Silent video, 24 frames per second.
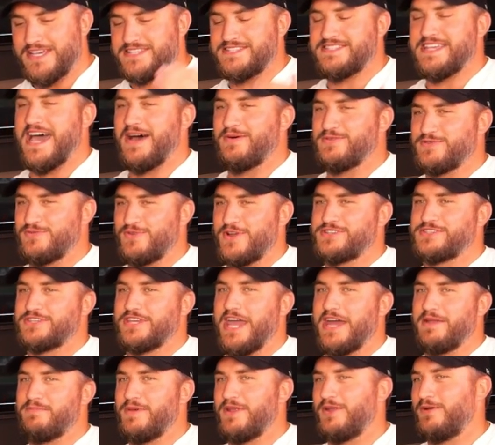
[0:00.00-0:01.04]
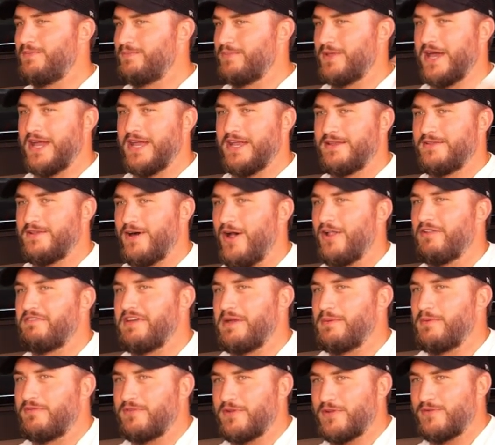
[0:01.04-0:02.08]
his dad was Rich Gedman, who played Hall
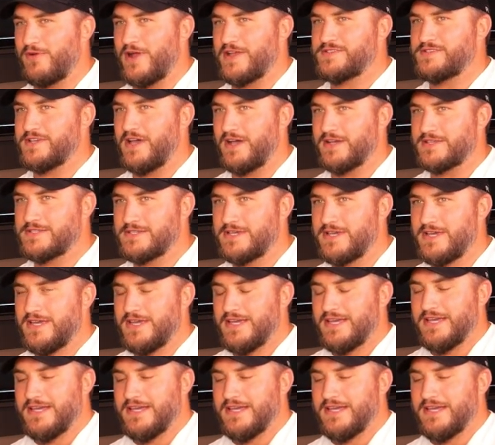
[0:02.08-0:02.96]
of Famer for the Red Sox.